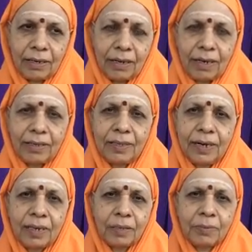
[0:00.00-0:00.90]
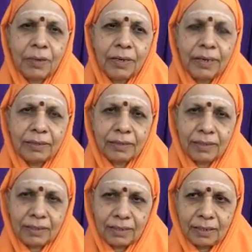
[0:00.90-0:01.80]
I the Atma
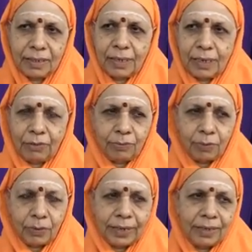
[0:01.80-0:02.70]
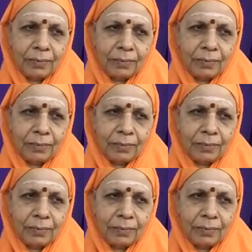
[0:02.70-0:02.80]
exist. If body,